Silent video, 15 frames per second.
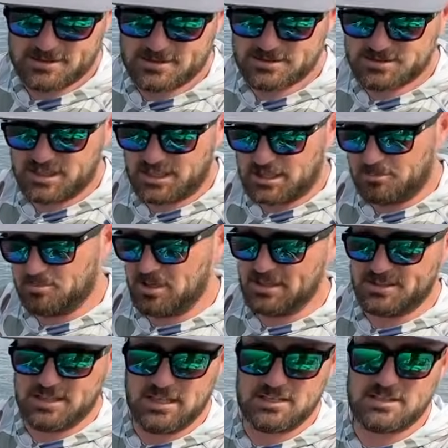set up and
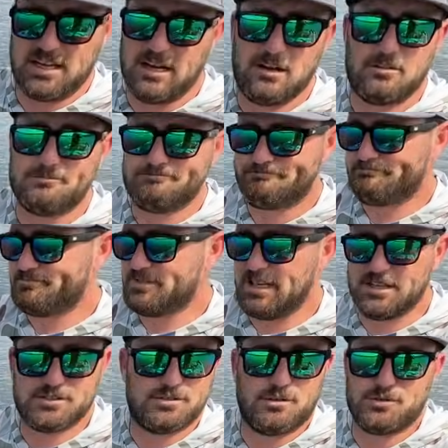take down
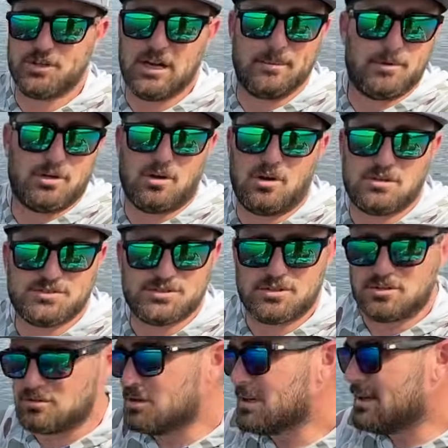takes no time at all.
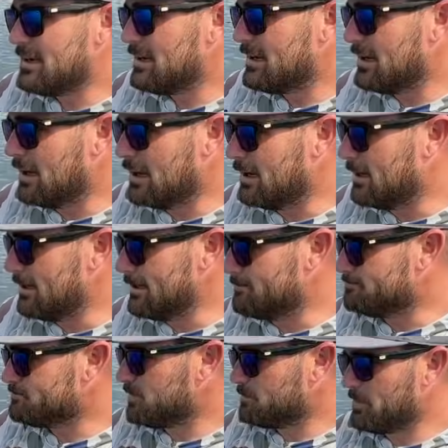So am
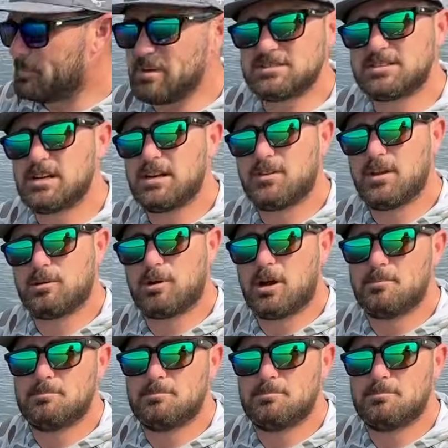I missing anything, Rob?